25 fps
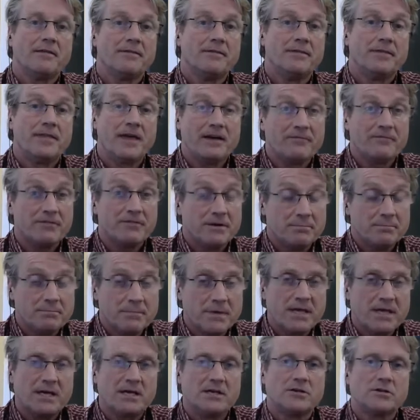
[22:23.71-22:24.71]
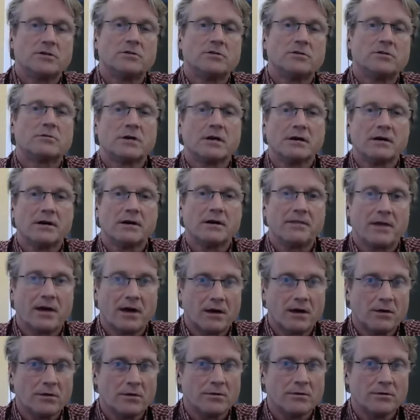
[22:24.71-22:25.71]
they've admitted to drilling the
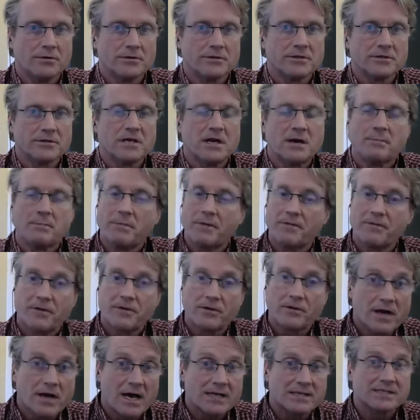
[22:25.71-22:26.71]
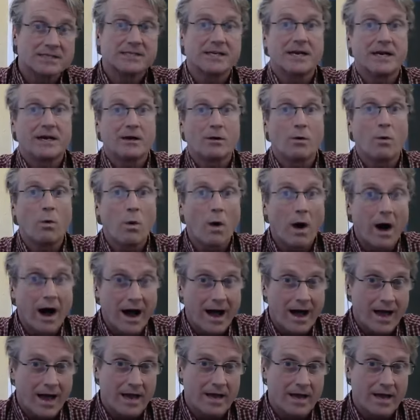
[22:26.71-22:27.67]
holes, but they're not saying why.